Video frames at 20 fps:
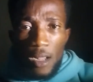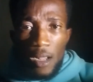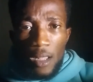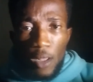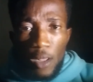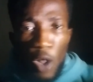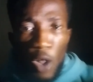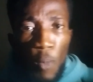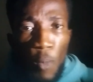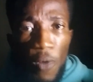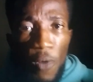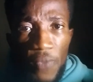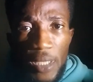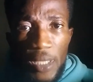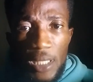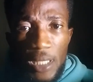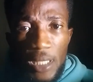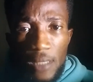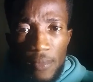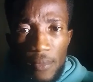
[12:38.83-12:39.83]
Come off it.
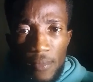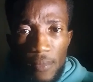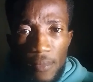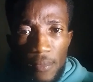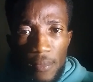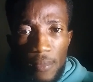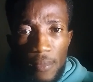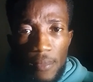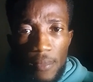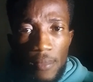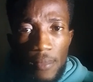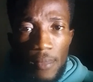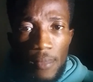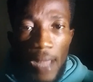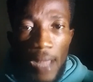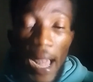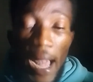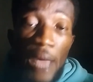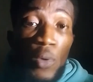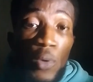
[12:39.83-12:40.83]

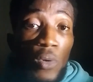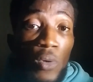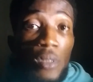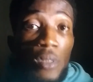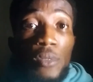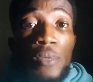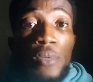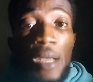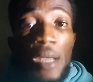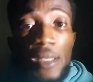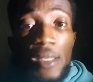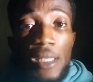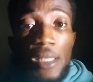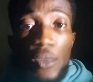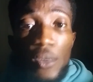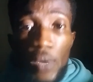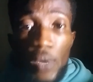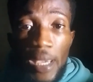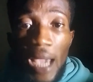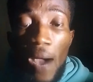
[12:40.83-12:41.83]
I know you now say,
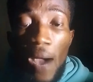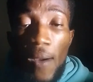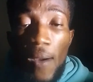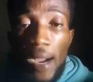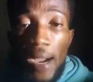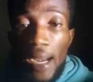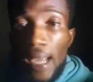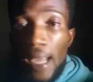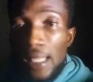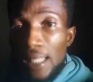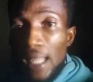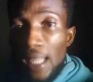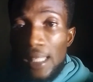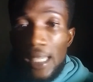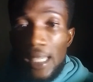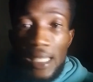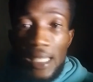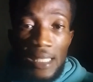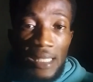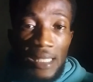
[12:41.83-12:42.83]
okay, how can I start
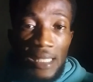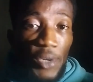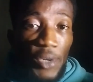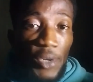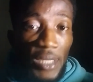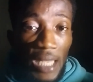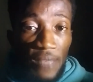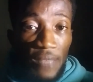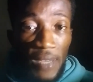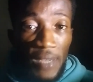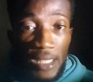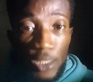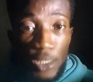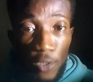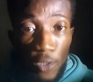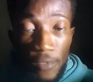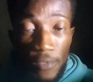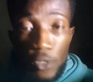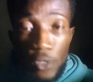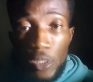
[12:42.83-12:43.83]
taking serious advantage
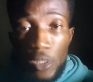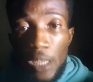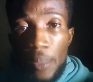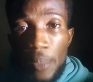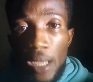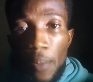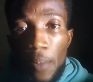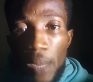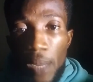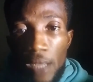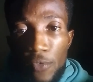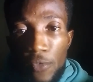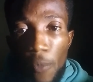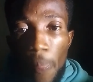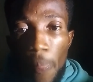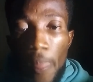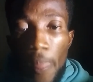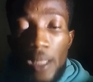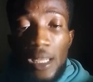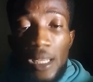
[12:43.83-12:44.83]
of this social media platform?
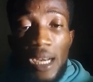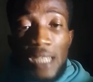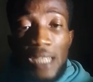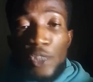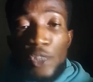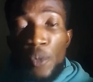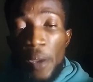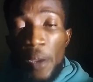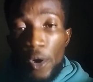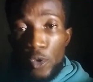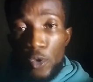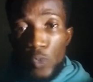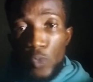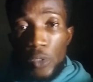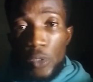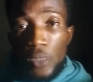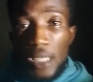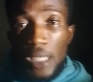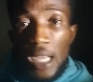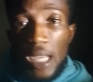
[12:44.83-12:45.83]
There are numerous ways to
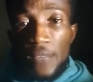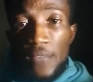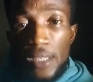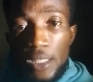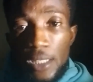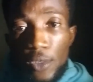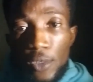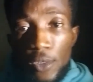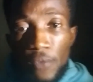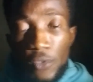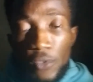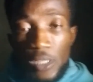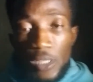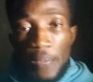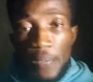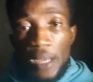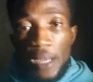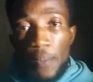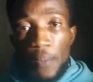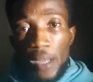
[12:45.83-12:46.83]
take advantage of social
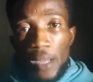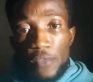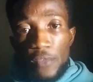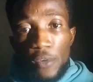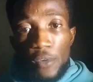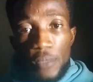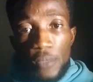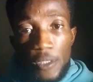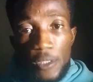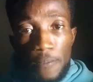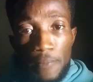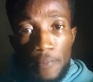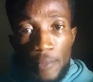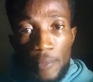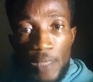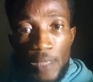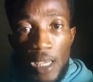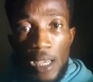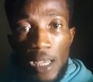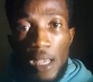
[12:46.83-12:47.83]
media platforms.
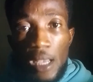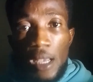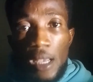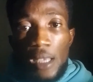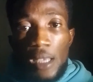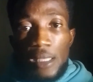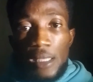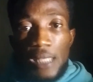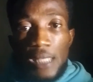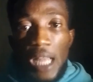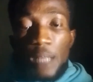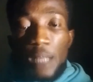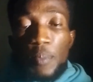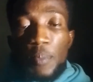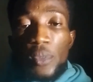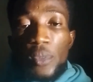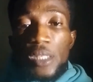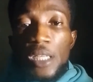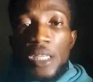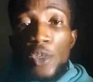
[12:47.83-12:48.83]
Start
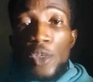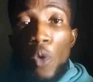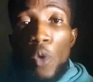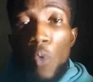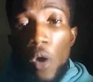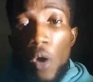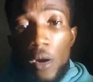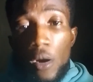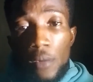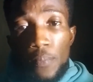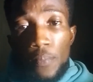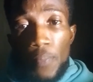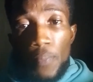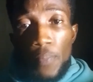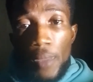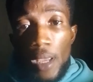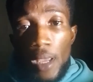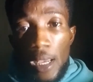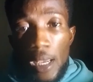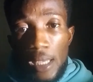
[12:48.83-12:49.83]
posting your work.
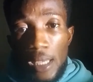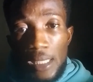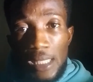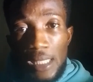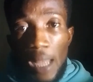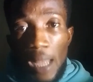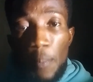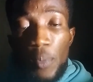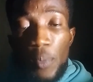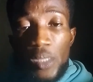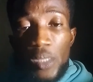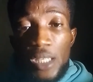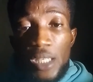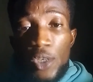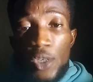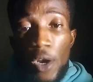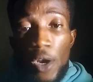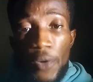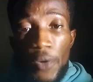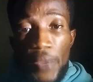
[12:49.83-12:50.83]
Start posting
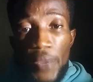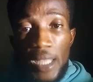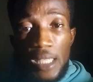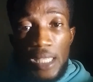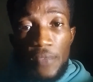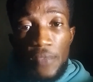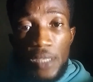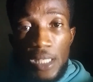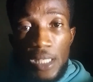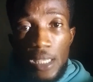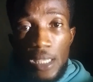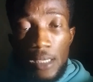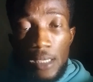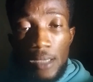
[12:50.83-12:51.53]
your creativity